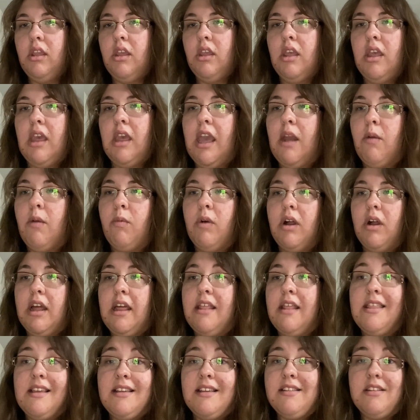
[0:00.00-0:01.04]
And
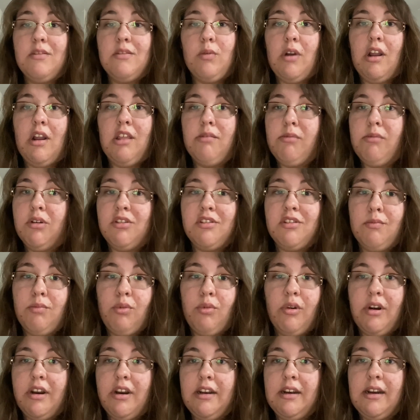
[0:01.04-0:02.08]
this is one of the most
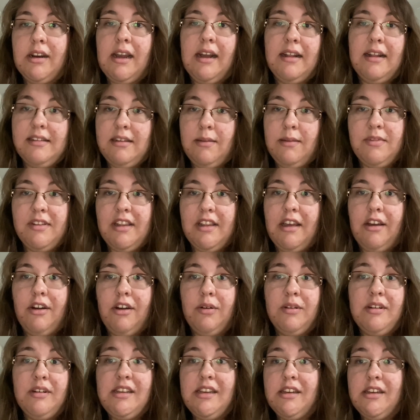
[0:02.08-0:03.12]
important concepts that
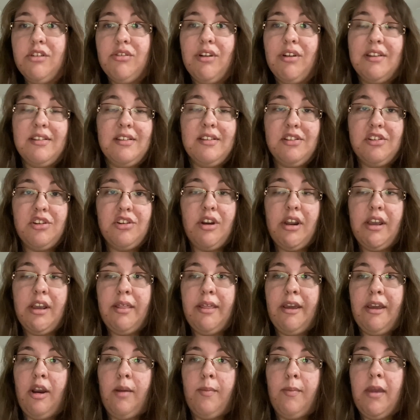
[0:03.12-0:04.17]
OT addresses during
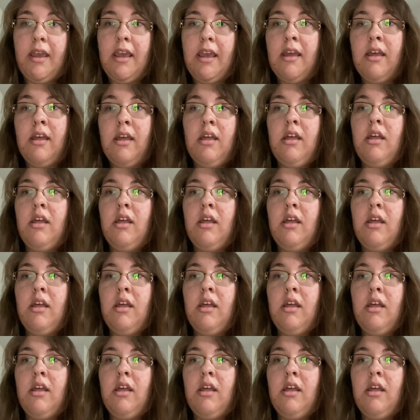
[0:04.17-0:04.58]
therapy,